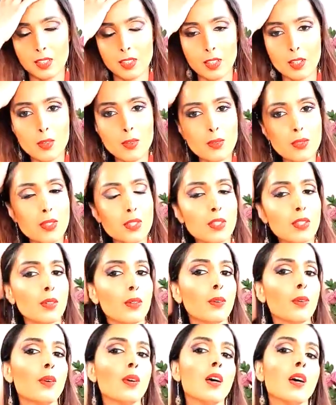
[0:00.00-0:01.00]
You know,
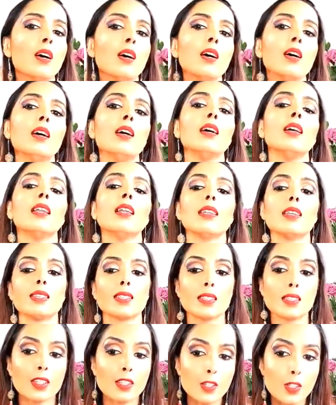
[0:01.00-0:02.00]
so
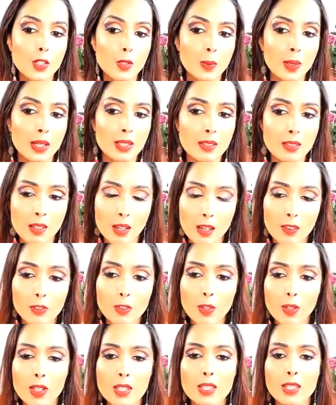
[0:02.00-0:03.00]
this is a huge one.
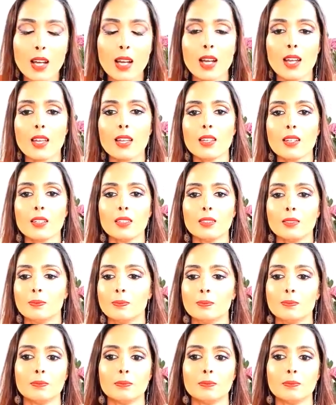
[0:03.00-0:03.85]
Of course, I